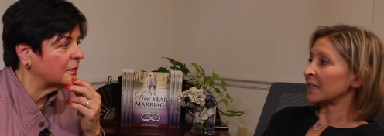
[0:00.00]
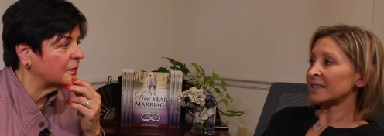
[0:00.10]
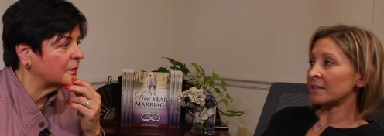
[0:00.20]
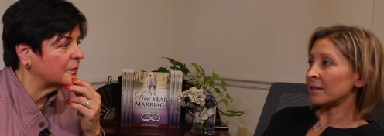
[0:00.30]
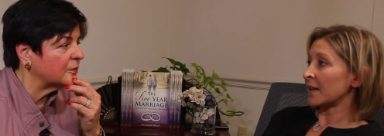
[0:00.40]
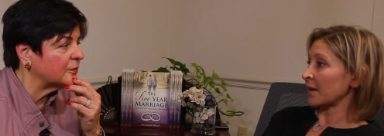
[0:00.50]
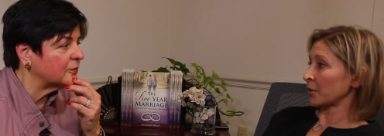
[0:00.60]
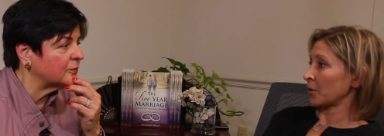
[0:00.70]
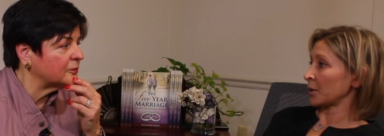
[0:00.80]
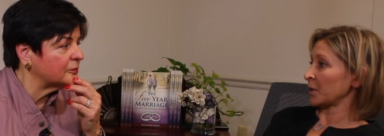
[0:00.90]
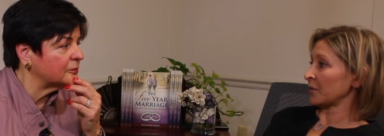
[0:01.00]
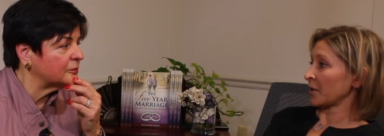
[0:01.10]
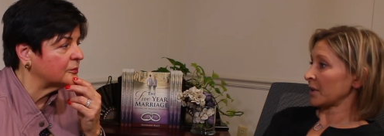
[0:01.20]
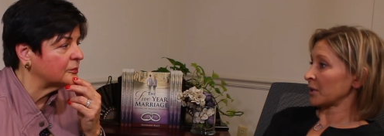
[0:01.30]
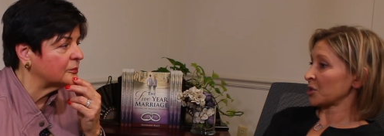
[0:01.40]
Speaker 1: it is never going to be in
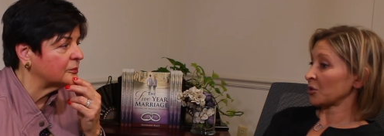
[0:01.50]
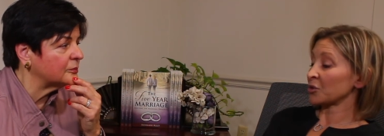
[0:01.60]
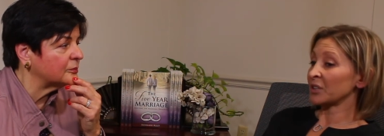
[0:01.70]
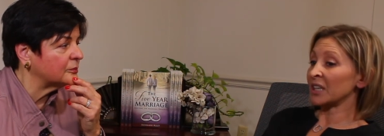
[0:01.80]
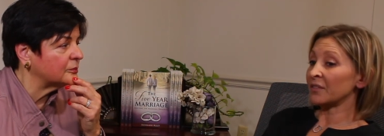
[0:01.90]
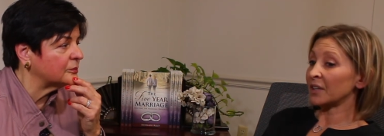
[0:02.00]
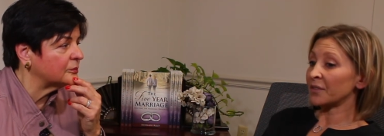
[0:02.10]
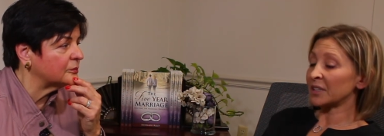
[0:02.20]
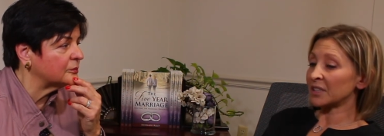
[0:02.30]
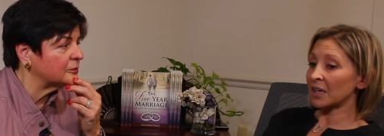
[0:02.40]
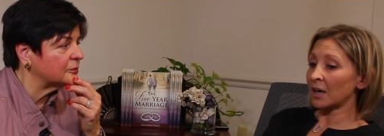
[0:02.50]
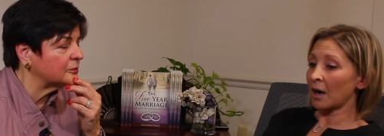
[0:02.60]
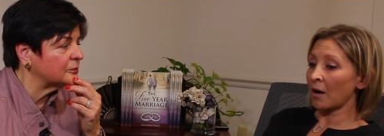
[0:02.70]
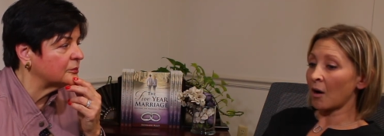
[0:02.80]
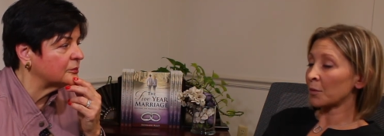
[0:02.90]
front of the children, even if it's
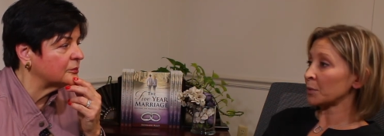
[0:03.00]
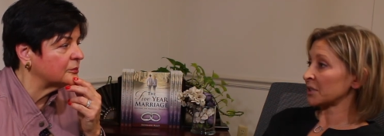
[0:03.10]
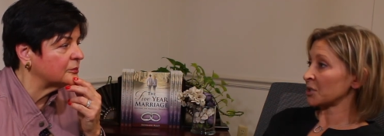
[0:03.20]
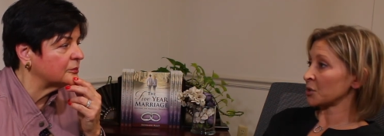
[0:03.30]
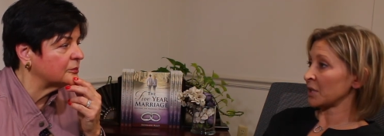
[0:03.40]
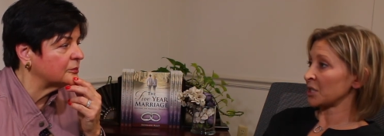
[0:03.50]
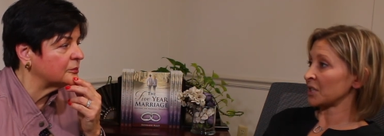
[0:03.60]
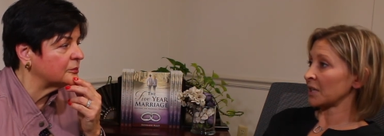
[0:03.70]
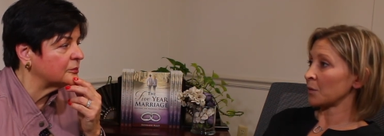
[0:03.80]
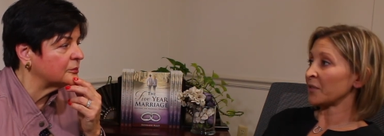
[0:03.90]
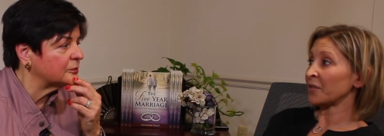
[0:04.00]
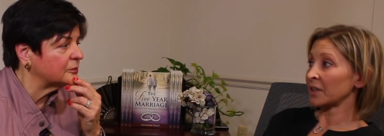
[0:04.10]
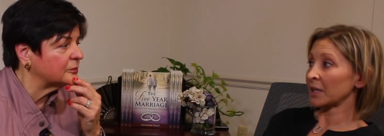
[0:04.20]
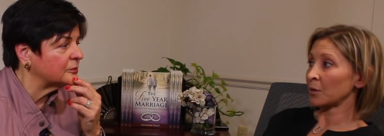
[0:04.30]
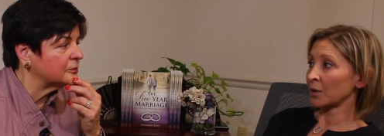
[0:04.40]
a horrible situation that we
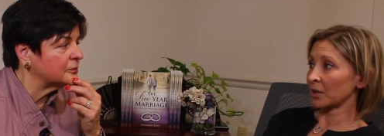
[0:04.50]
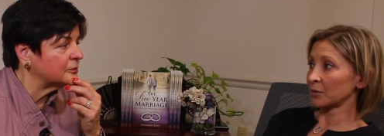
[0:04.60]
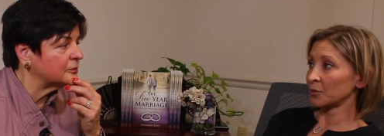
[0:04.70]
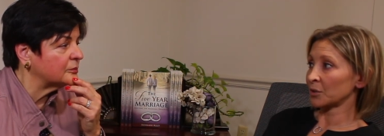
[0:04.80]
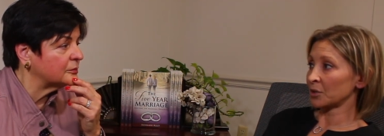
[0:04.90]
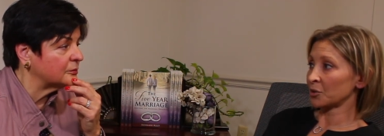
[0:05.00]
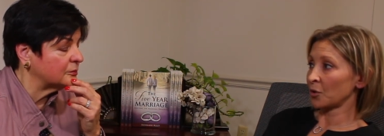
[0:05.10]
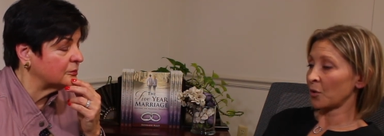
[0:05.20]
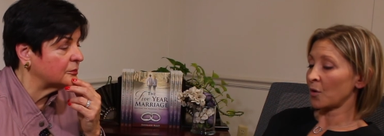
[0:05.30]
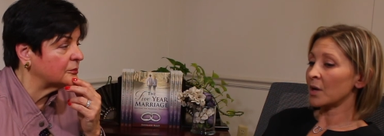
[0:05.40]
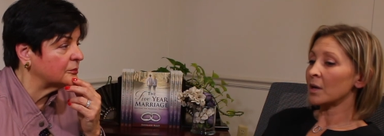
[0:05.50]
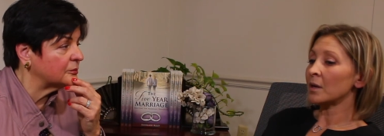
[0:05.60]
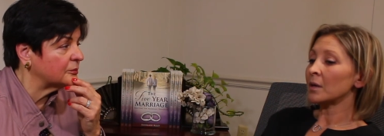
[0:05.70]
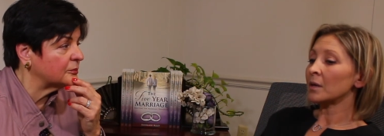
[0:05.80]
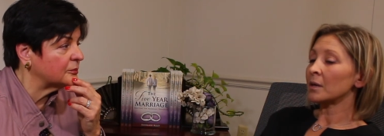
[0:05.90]
feel like we're going to lose control.
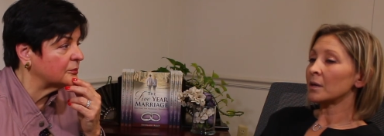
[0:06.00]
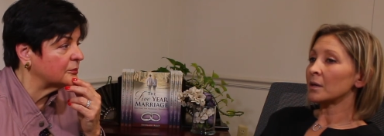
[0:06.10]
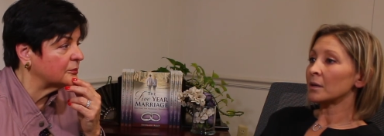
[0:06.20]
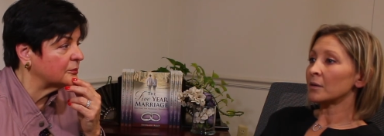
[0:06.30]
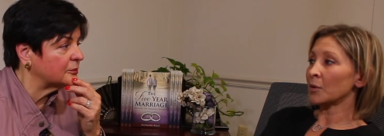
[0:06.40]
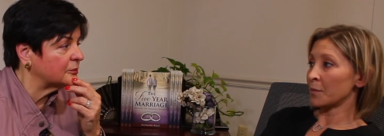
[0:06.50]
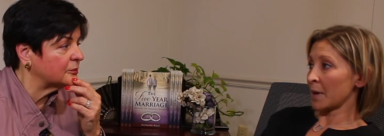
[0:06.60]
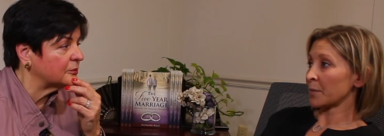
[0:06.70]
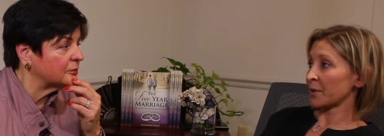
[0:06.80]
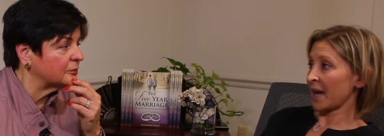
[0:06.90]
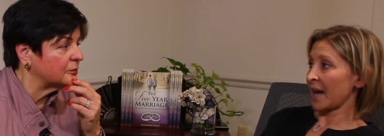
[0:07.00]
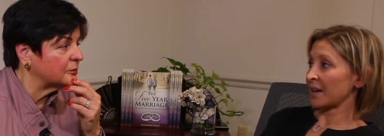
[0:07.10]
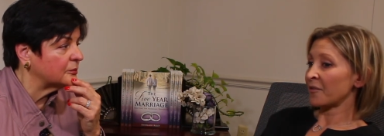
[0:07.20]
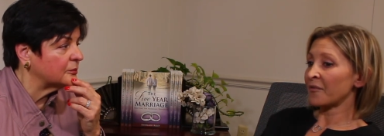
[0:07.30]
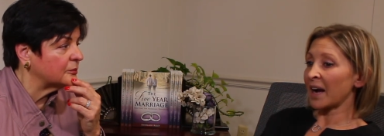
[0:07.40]
Remember
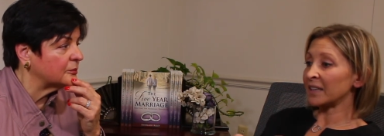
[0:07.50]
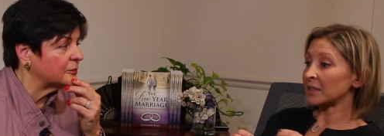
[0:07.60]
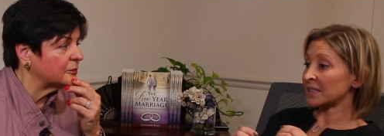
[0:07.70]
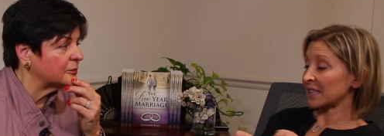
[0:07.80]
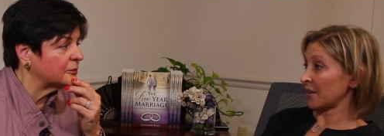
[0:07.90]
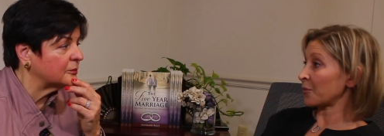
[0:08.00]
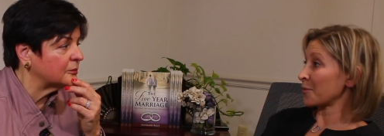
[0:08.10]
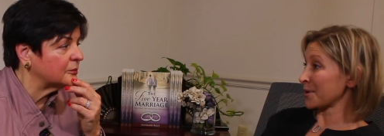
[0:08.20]
that. Find a safe